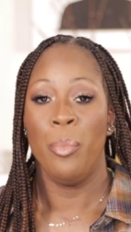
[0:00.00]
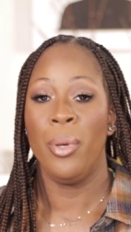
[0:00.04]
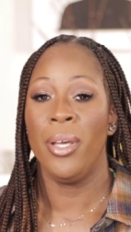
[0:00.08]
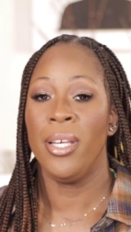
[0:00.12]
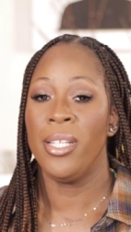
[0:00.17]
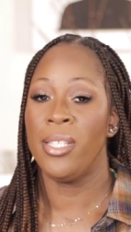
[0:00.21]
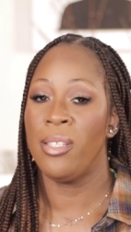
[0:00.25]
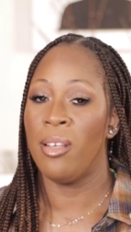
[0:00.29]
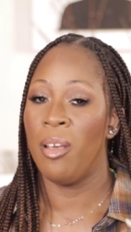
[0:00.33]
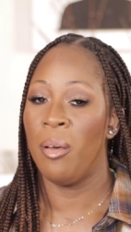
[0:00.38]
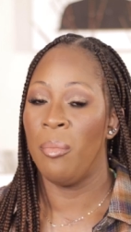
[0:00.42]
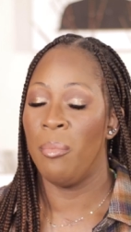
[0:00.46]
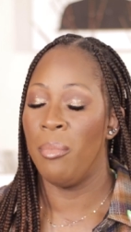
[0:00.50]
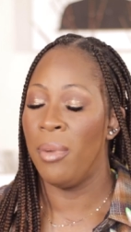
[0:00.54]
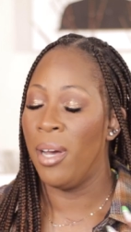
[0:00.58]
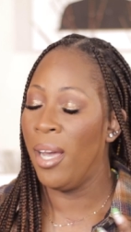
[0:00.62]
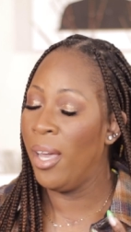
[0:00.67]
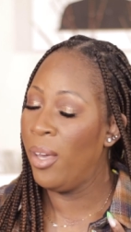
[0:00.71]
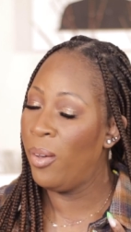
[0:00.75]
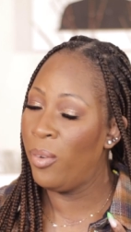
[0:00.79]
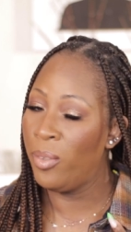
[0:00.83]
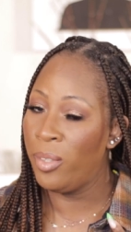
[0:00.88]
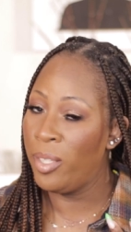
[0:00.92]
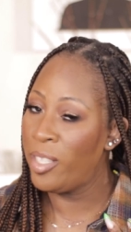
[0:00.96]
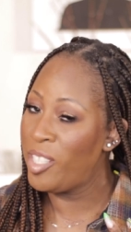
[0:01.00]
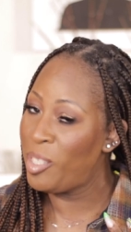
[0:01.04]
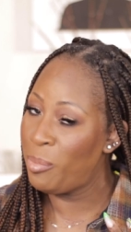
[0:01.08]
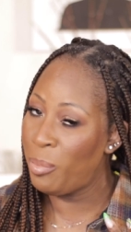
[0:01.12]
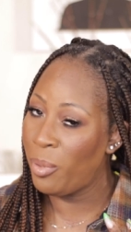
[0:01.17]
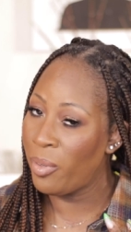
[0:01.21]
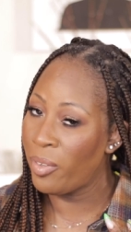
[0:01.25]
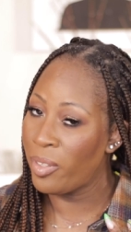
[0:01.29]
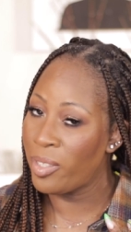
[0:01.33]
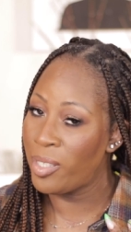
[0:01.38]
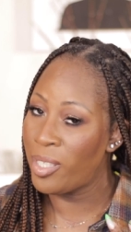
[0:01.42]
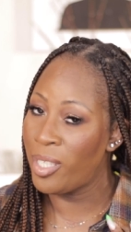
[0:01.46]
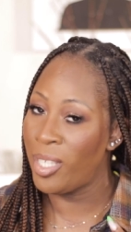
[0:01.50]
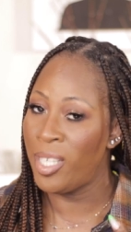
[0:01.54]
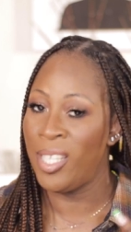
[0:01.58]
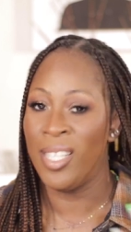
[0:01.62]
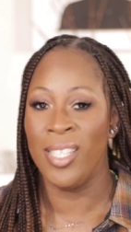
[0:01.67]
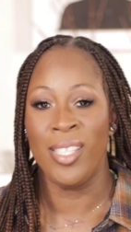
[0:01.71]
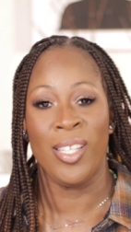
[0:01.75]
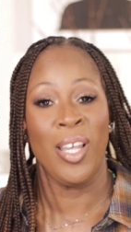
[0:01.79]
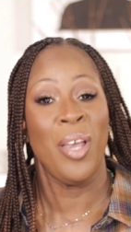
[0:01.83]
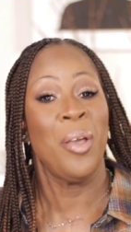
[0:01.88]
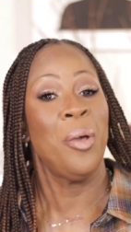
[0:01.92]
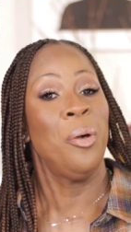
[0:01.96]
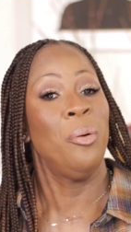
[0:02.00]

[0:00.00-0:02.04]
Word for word: based on my own experiences.